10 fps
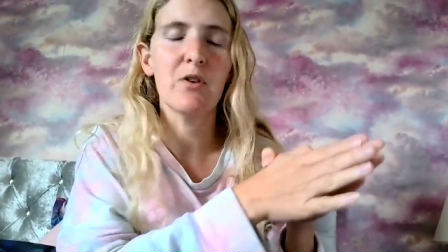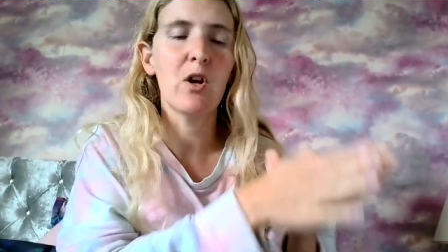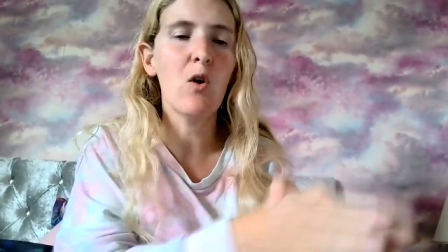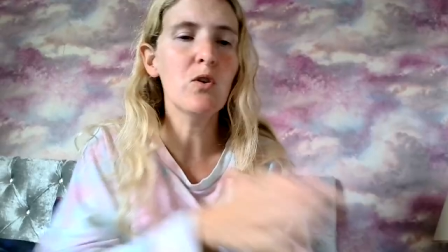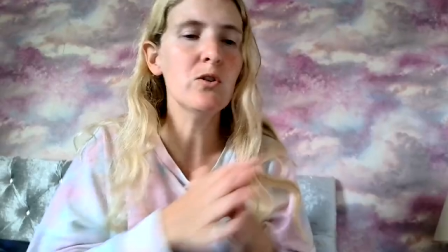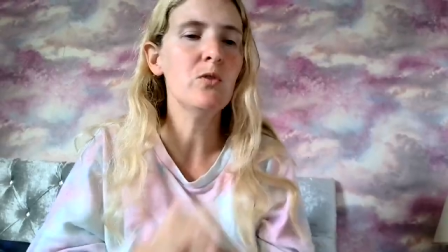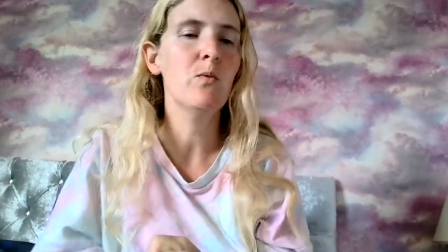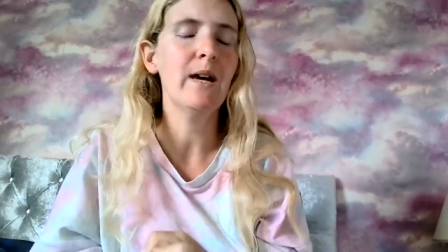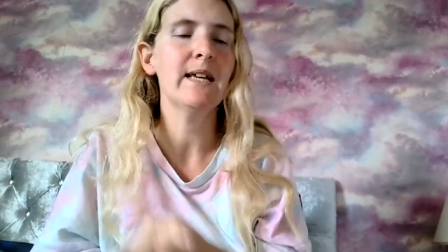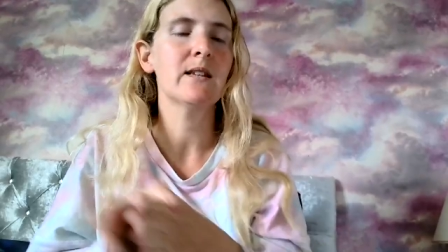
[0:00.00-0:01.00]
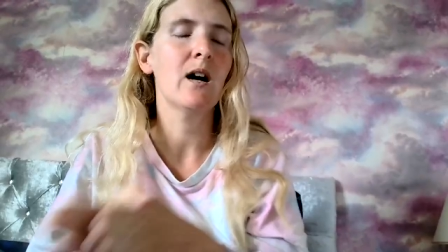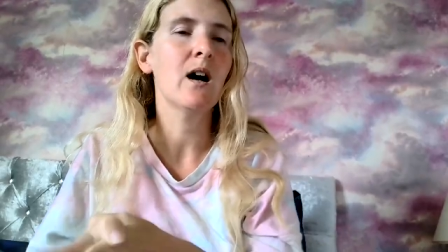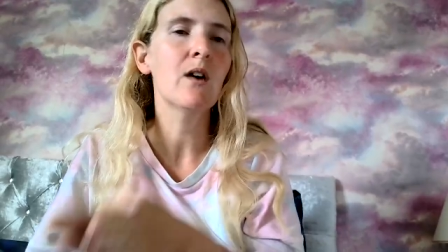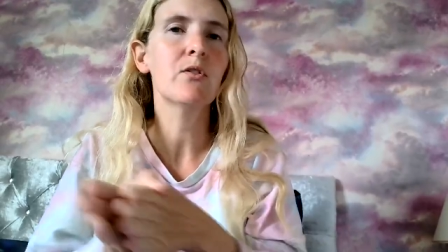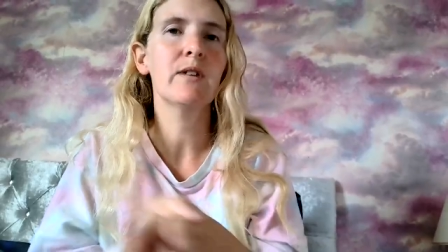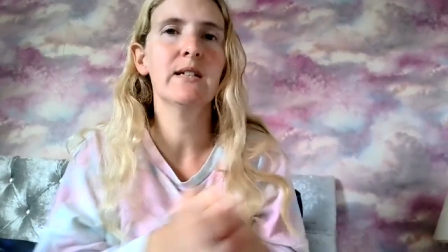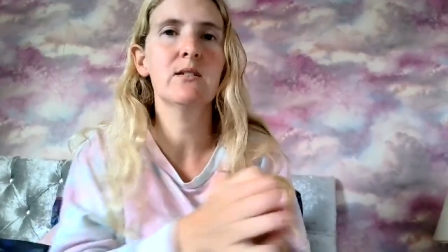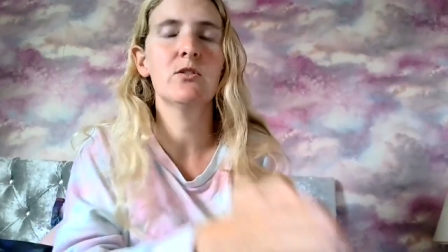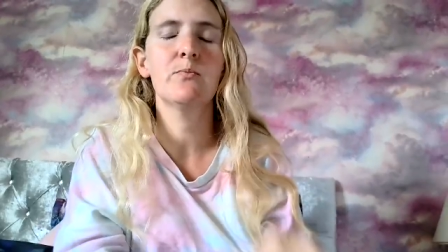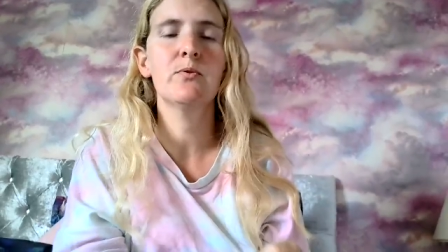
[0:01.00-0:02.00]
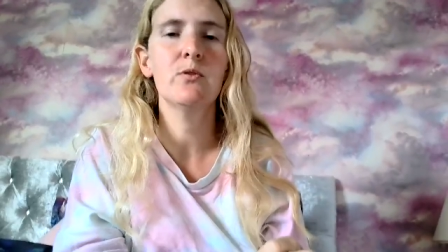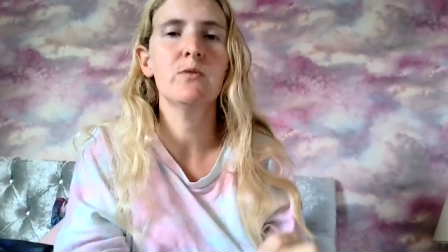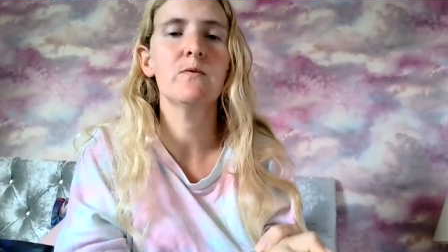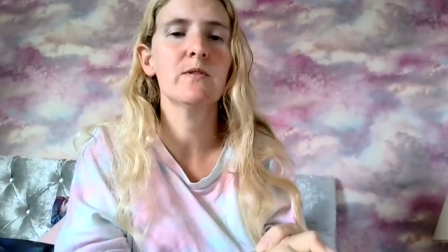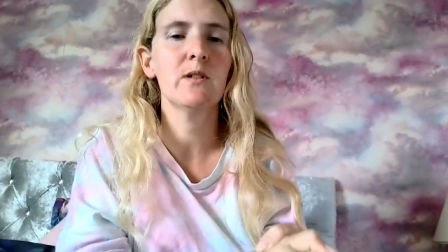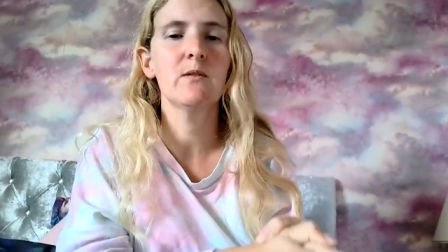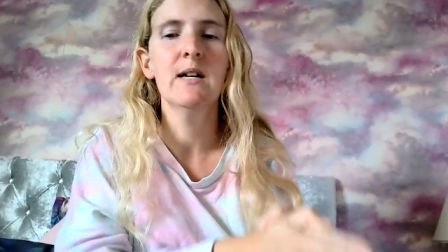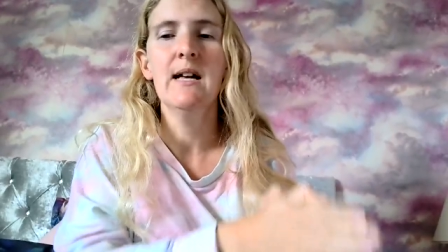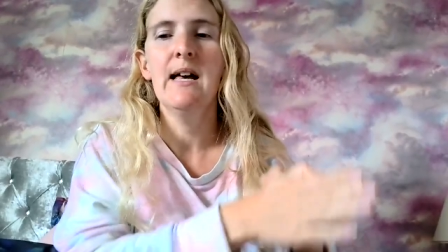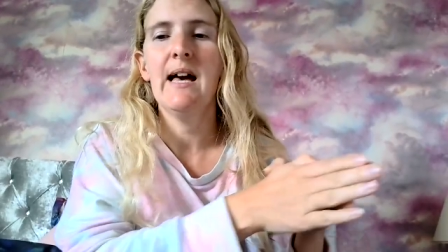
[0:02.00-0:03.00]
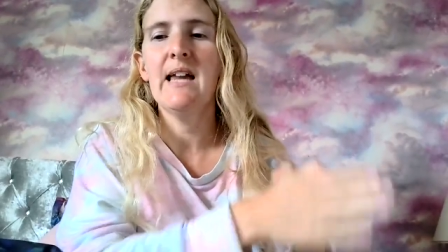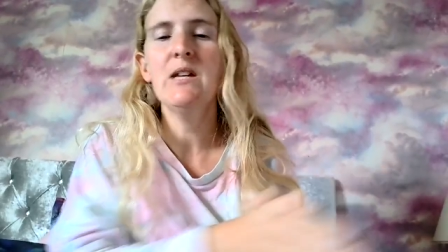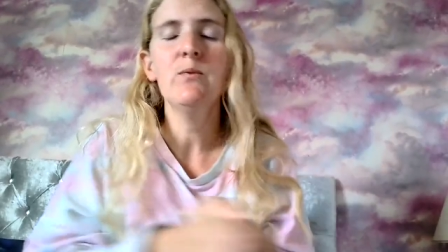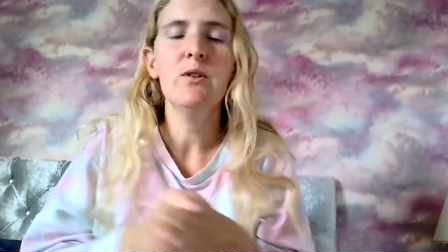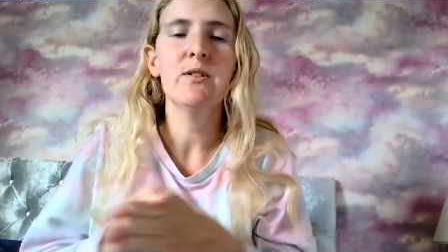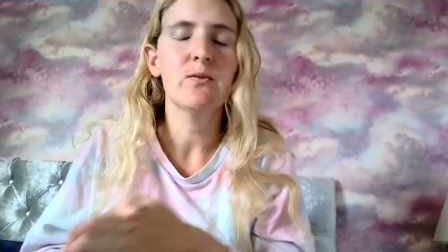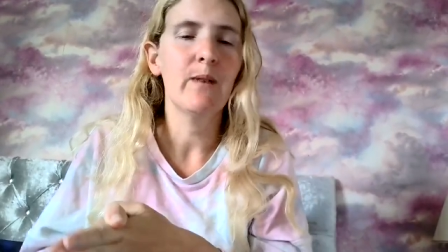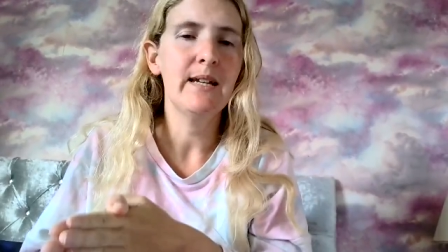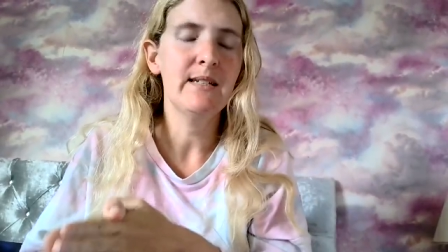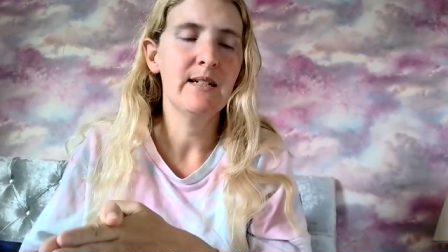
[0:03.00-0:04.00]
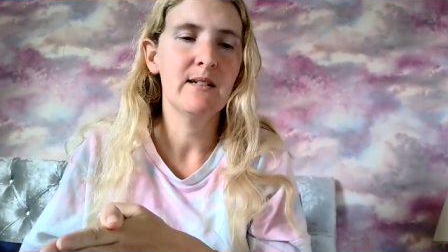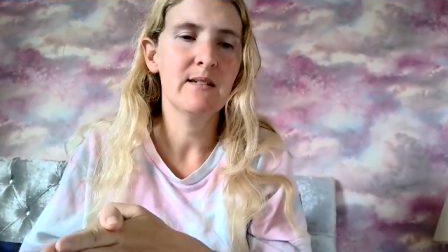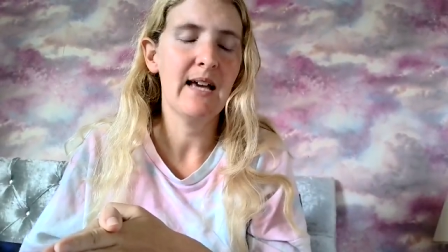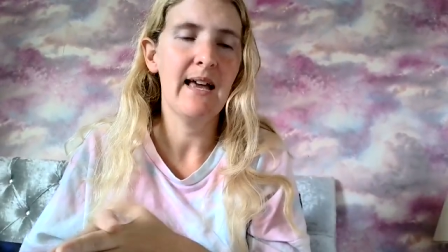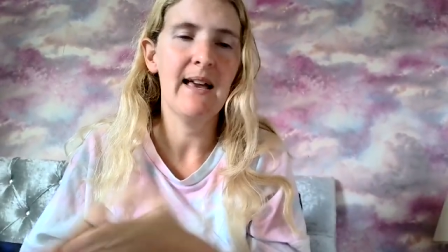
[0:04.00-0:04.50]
The longer you wait, the harder it is to prove. So anyone that's waited, eh,